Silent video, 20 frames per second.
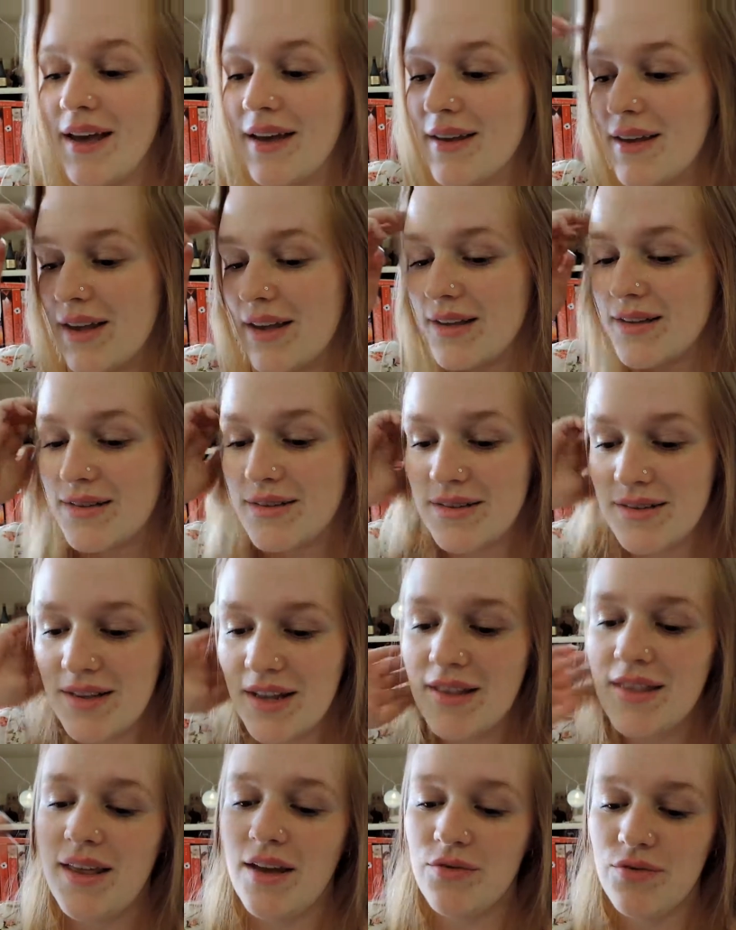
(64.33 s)
Like,
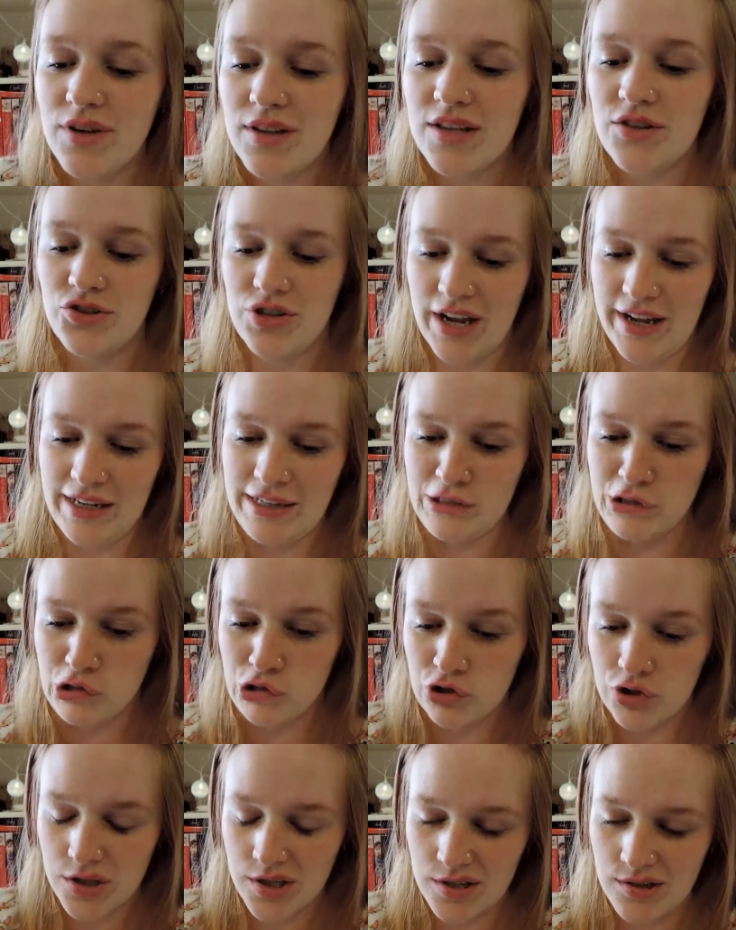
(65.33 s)
they really
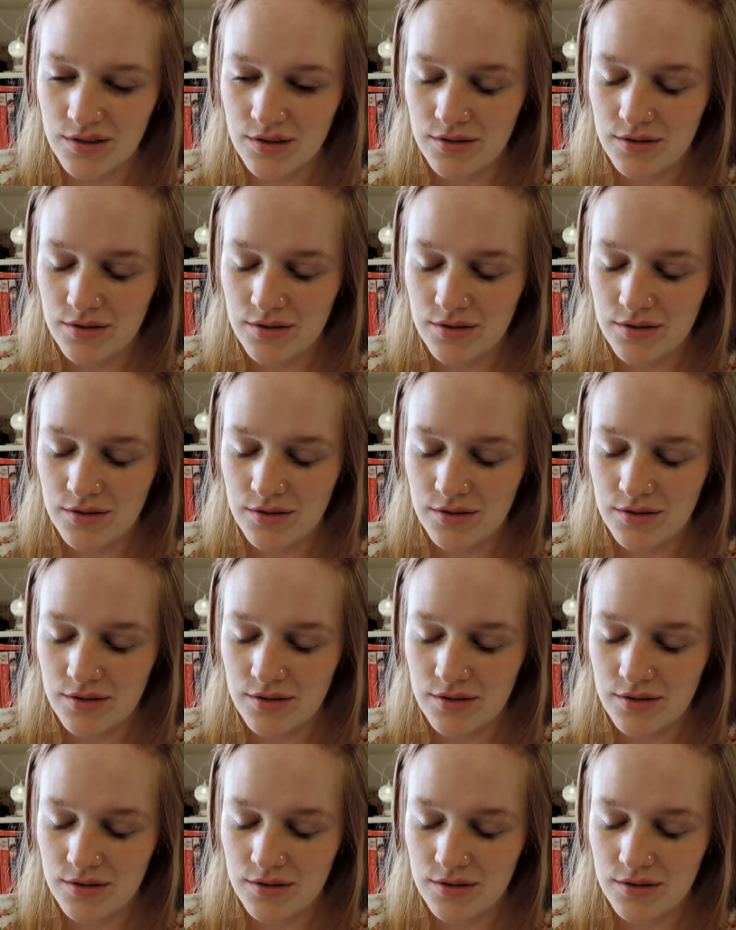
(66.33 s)
changed